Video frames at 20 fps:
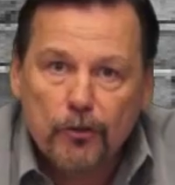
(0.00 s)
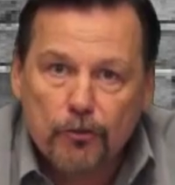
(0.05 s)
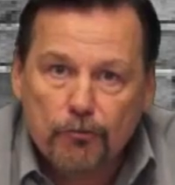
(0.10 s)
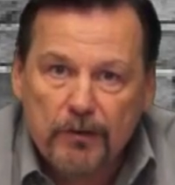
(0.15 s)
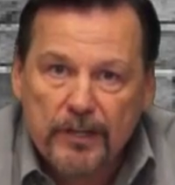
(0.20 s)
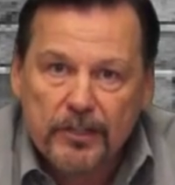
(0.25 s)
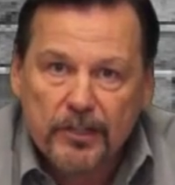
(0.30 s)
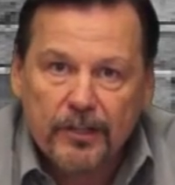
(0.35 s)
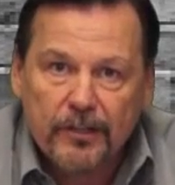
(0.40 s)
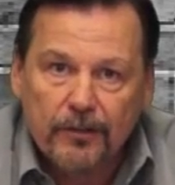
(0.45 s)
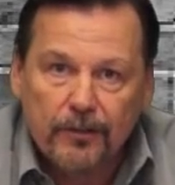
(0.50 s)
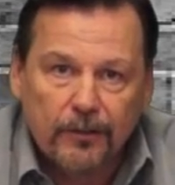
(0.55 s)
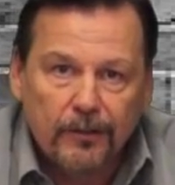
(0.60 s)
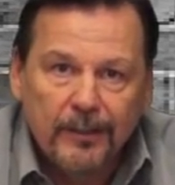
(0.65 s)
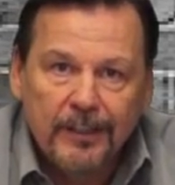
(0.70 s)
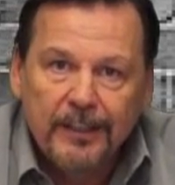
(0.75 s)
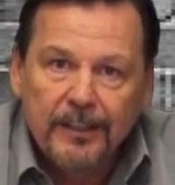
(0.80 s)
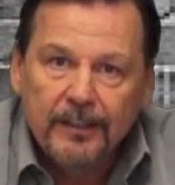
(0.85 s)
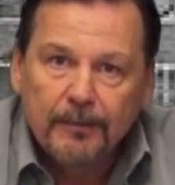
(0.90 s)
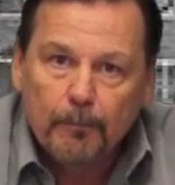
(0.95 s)

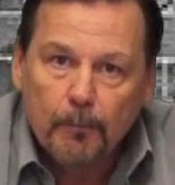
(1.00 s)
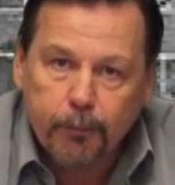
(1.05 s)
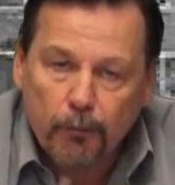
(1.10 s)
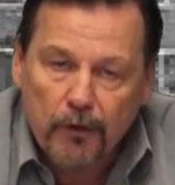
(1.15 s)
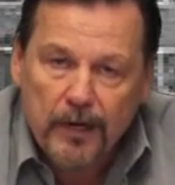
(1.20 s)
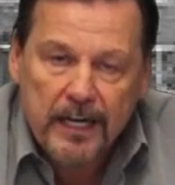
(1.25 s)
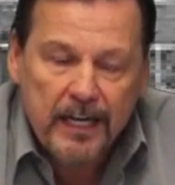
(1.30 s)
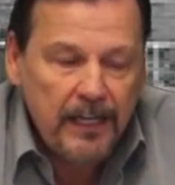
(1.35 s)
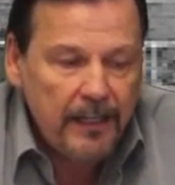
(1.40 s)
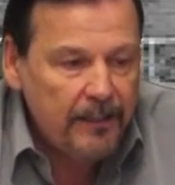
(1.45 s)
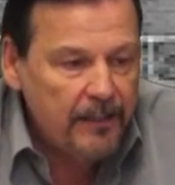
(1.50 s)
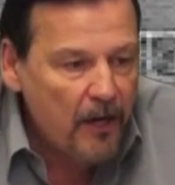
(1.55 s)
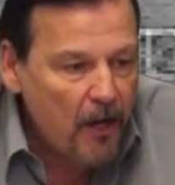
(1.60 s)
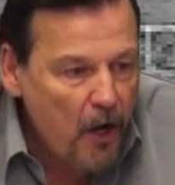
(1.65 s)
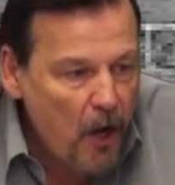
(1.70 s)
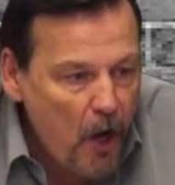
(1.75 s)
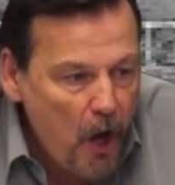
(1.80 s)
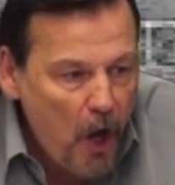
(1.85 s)
Driscoll, Breen,